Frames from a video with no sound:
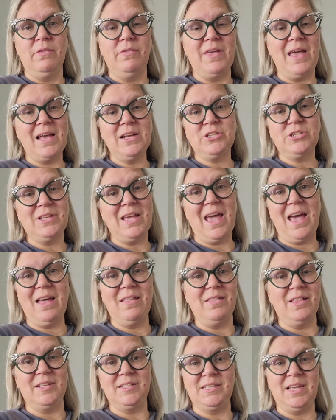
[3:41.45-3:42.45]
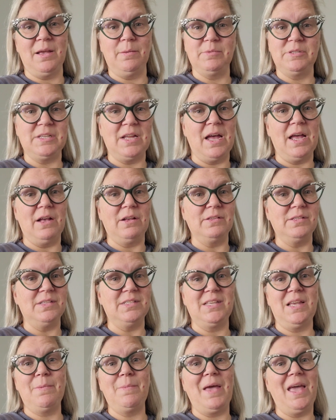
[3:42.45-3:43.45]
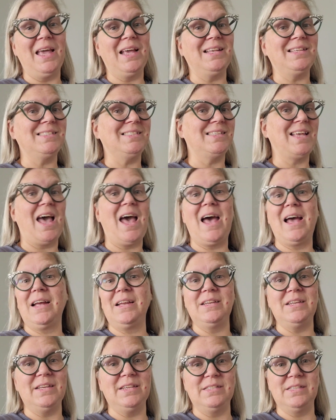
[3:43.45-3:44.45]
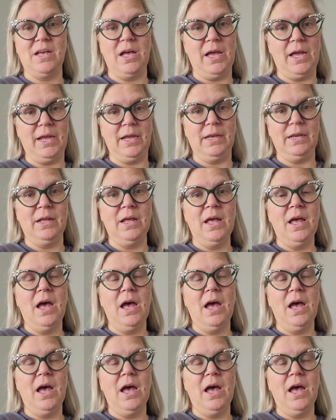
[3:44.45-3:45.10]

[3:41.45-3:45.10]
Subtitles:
They actually had the same styles, the same exact design,